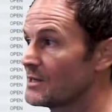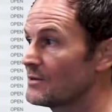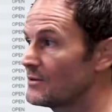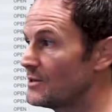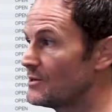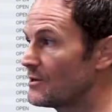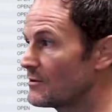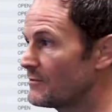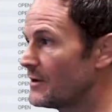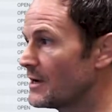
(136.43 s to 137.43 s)
the
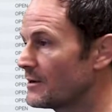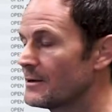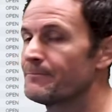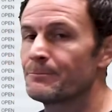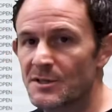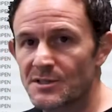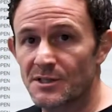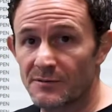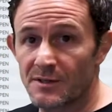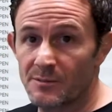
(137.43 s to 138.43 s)
RFI.
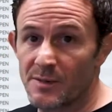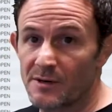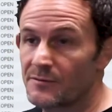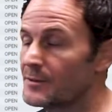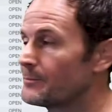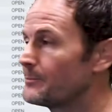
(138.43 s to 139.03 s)
Significant benefit.